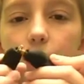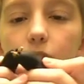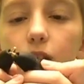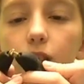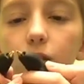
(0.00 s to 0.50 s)

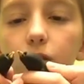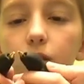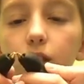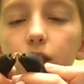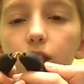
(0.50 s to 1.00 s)
go
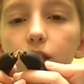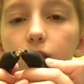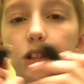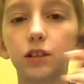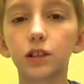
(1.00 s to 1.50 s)

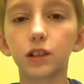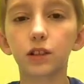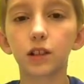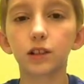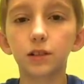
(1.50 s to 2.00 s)
doodle your
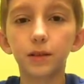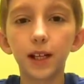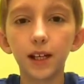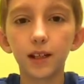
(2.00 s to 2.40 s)
hearts away.